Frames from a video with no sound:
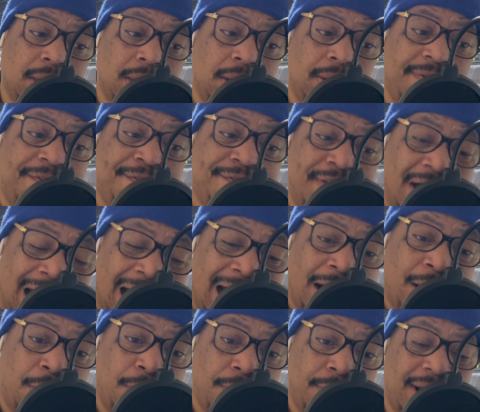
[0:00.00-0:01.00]

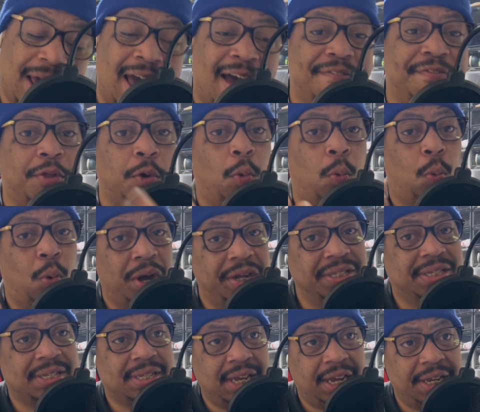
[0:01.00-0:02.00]
fired after 1
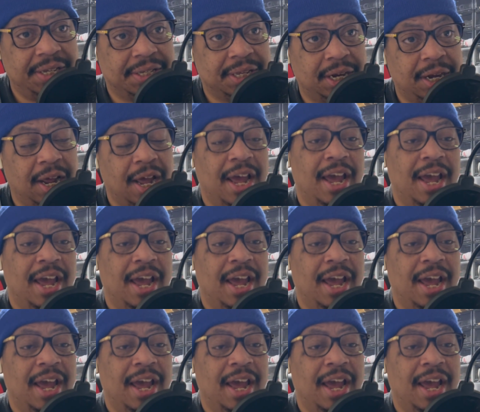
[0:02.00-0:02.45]
season,